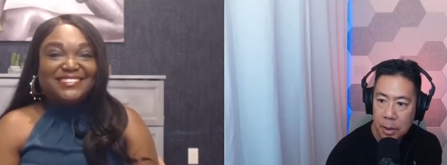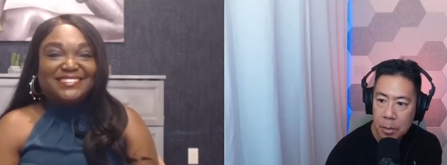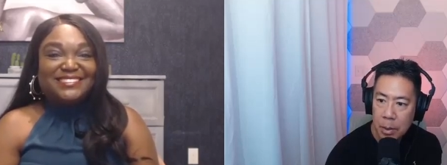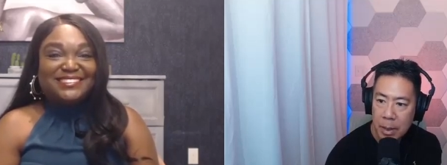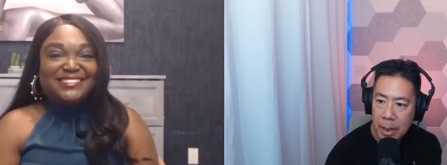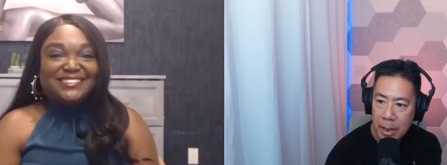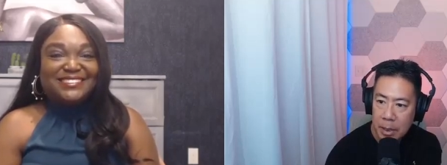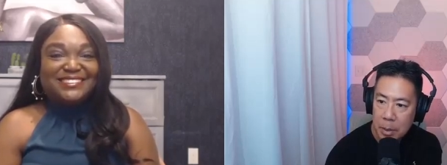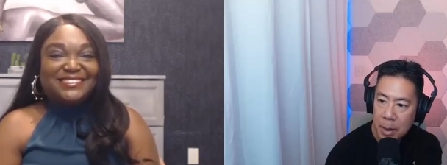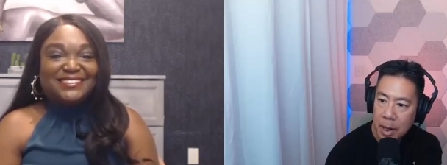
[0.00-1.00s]
Speaker 1: The Little Mermaid
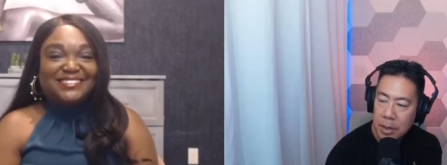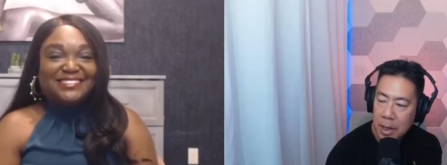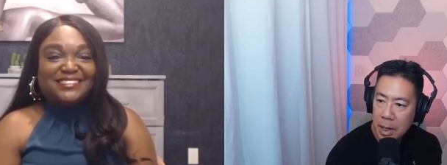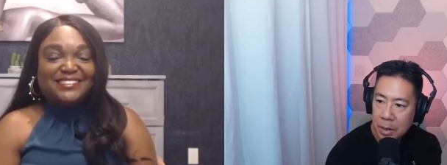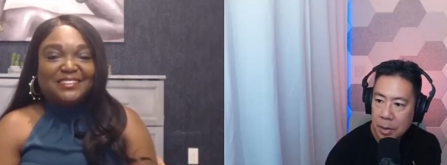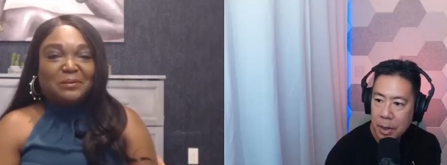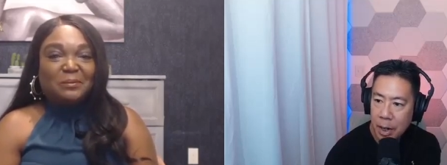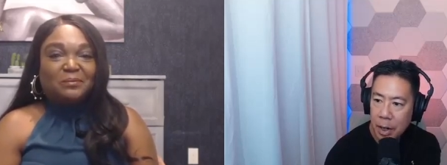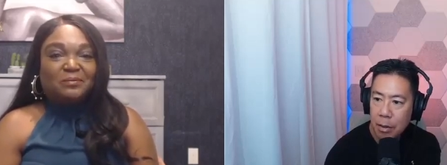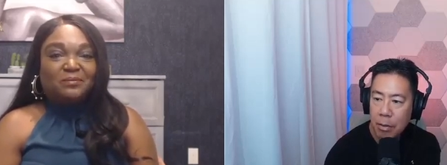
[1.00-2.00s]
Inspires a
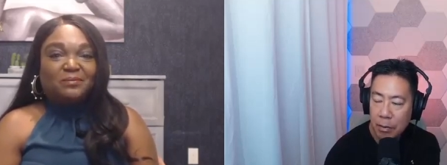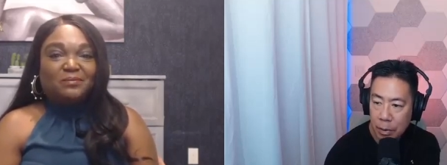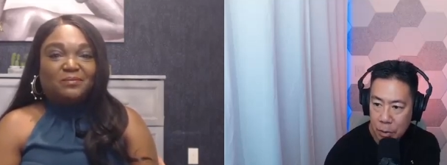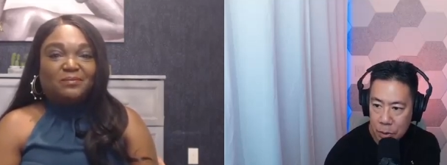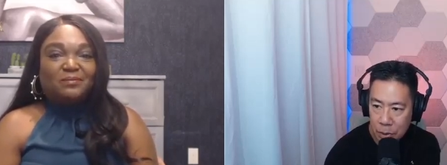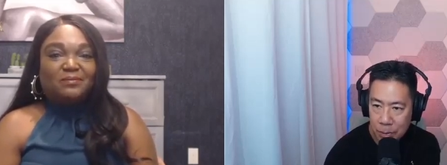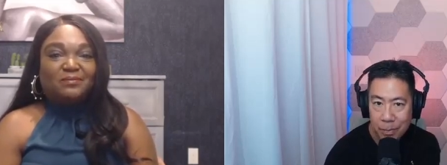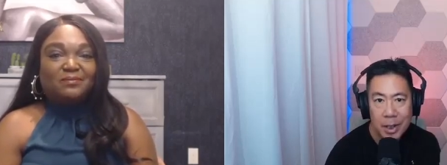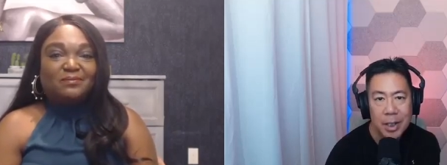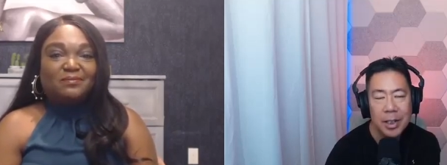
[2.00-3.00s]
Healthcare Revolution.
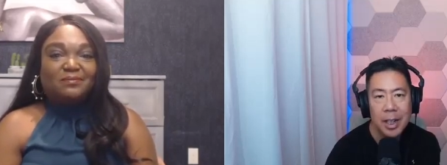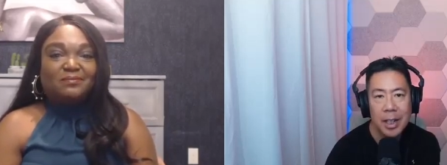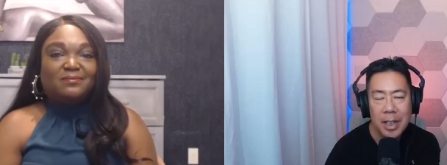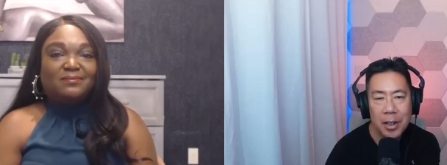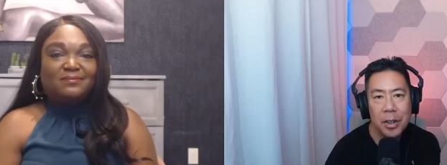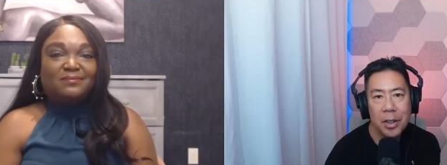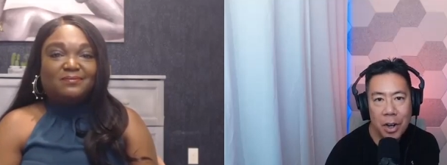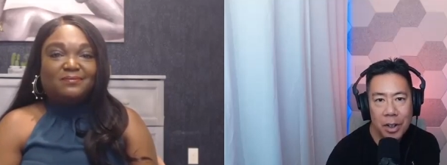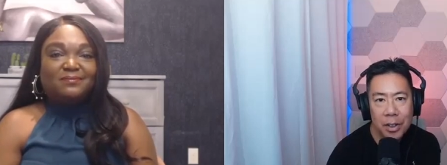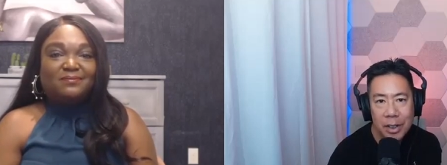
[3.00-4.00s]
Tell us, how did your
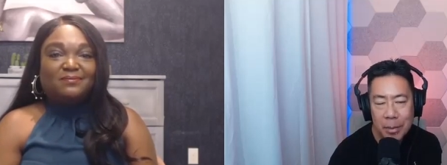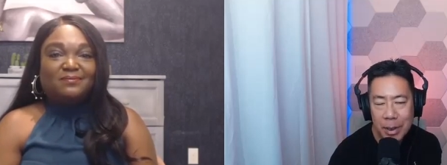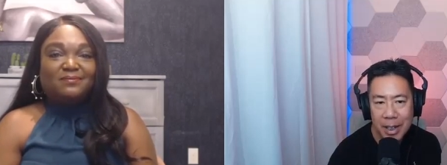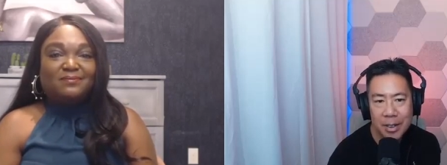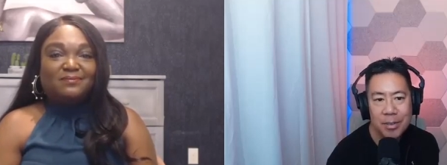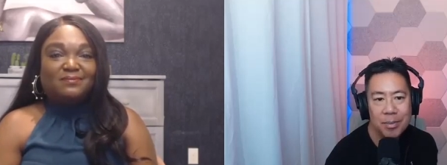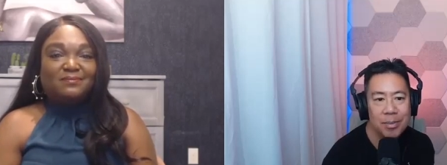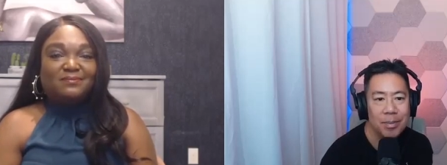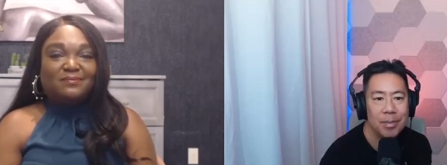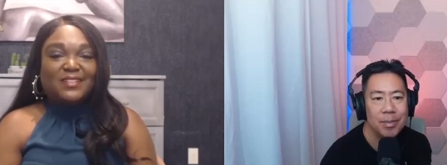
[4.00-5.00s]
article come together?
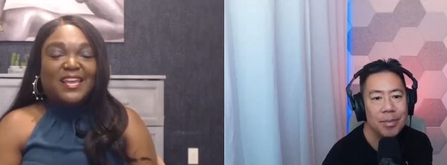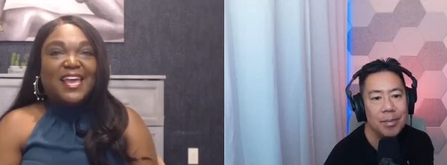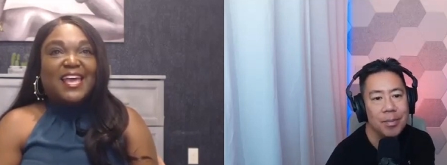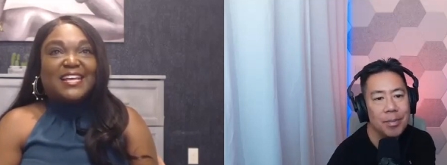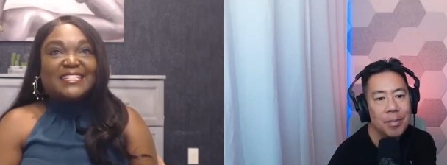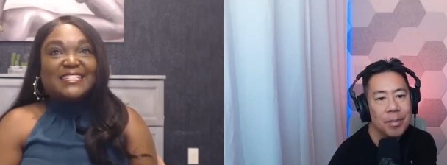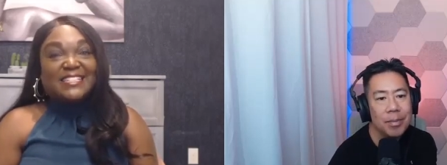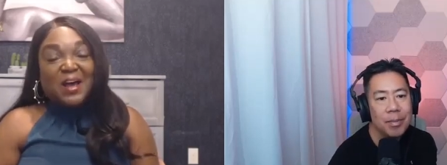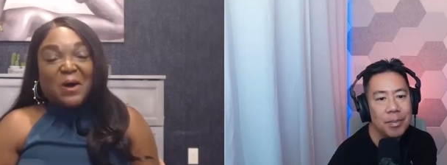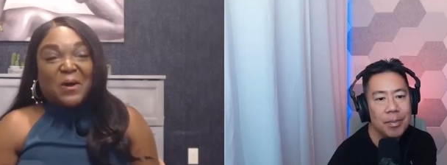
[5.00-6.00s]

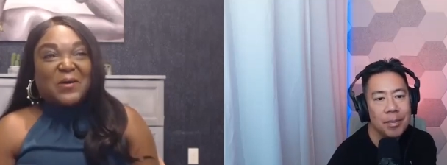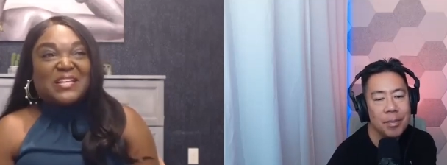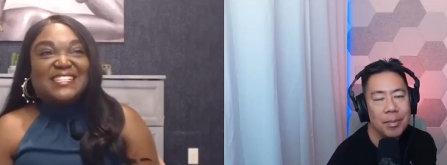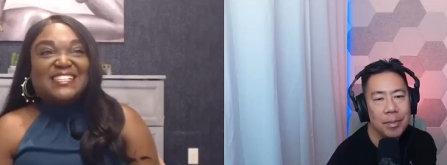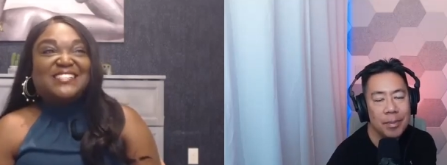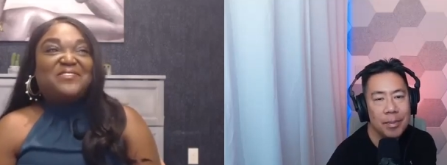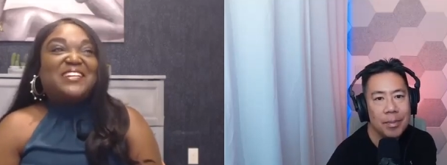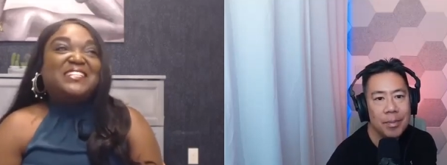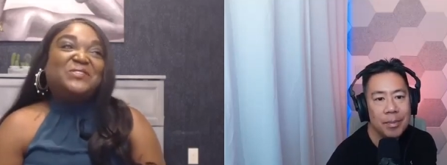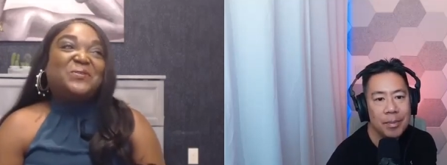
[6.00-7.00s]
Speaker 2: So it's a
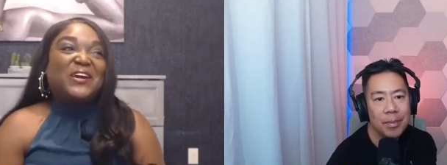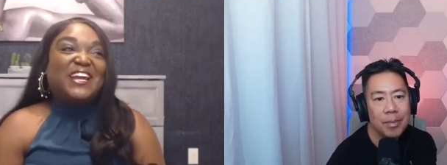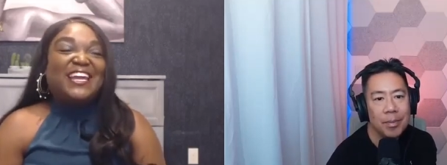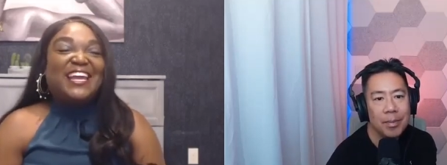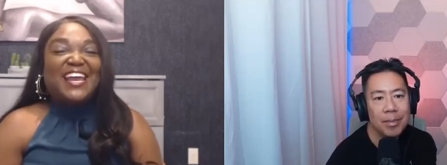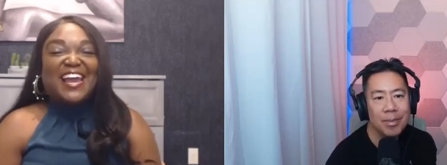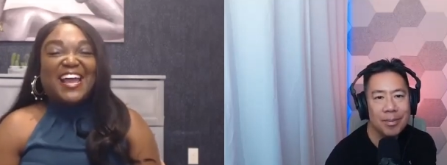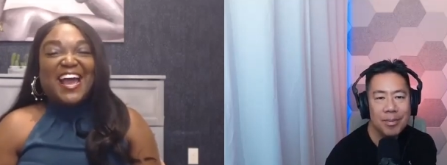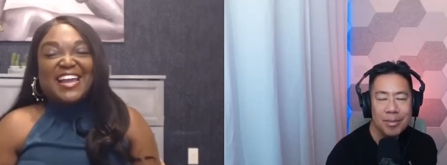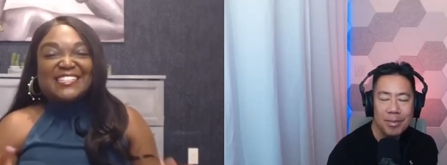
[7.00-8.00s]
funny story, and
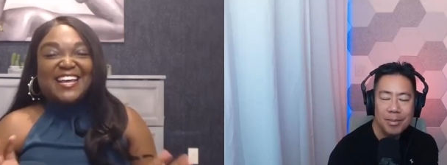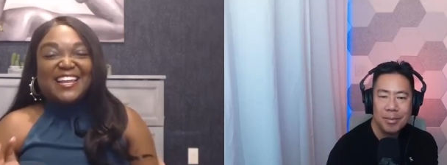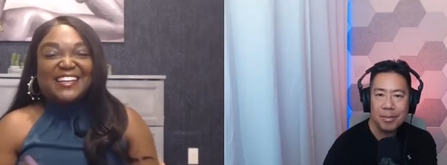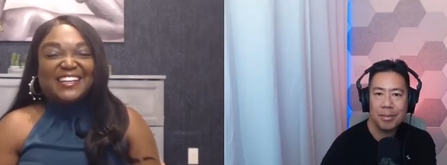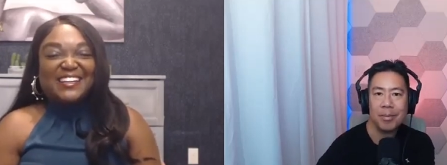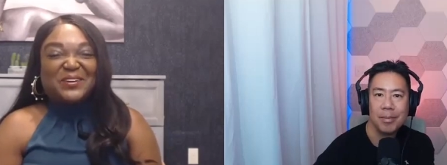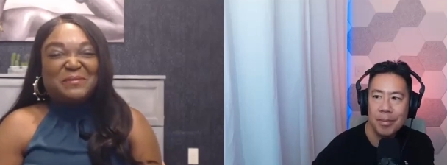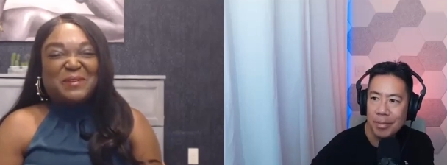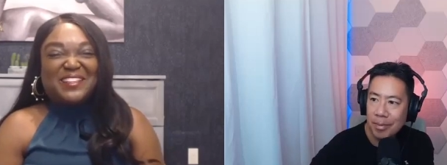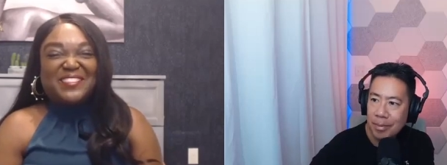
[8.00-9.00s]
I kind of tell it a
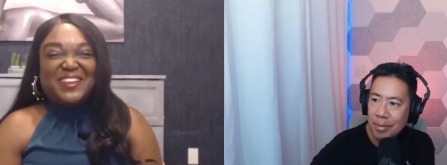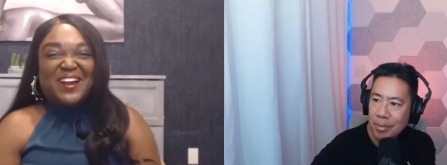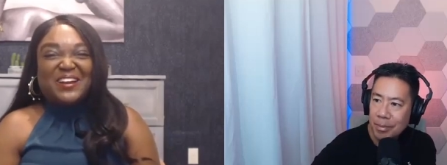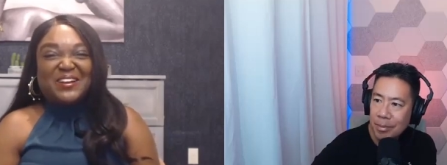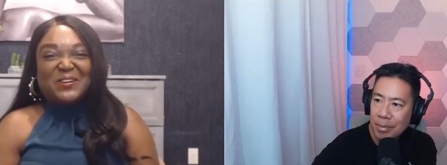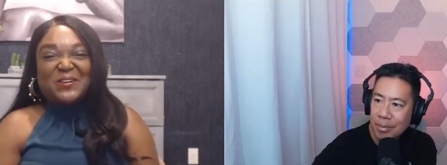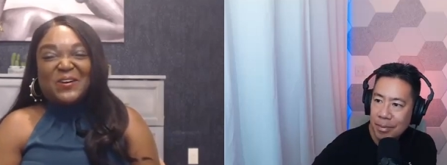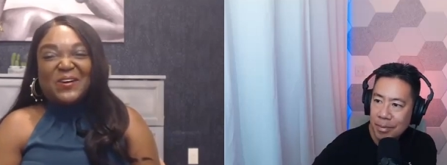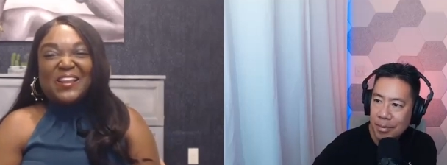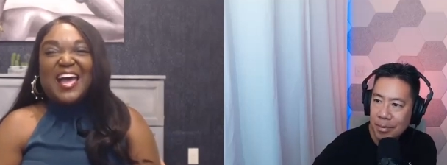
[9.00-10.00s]
little bit in the
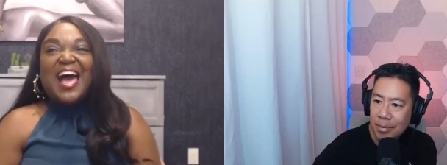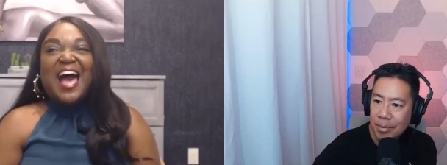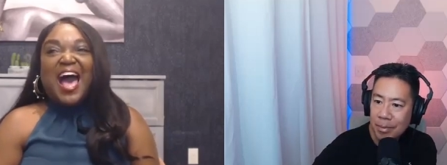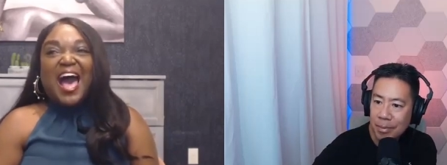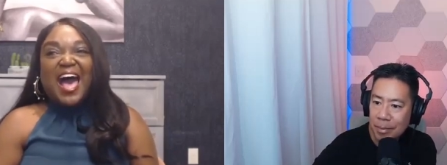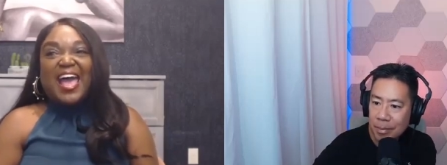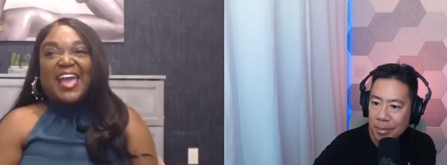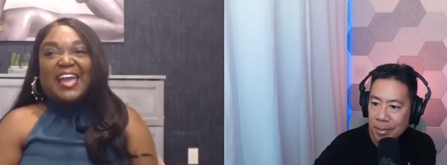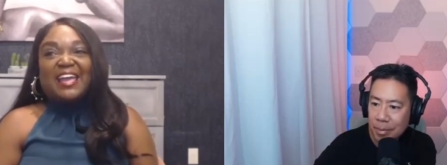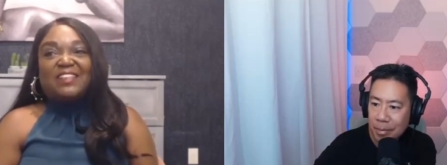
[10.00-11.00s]
article.
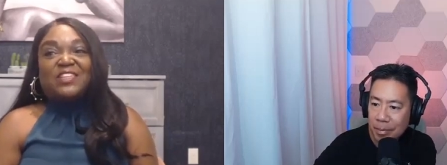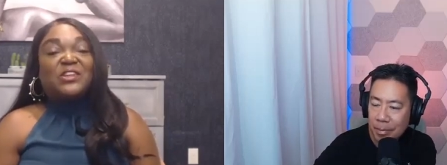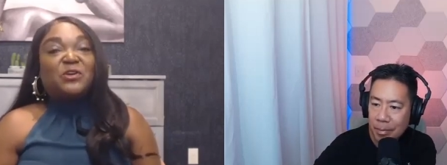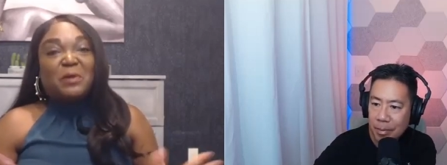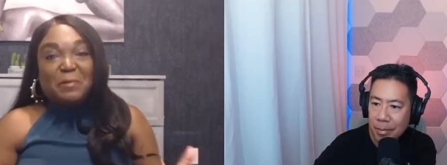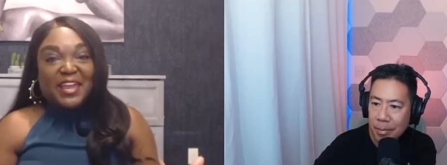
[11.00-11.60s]
The Little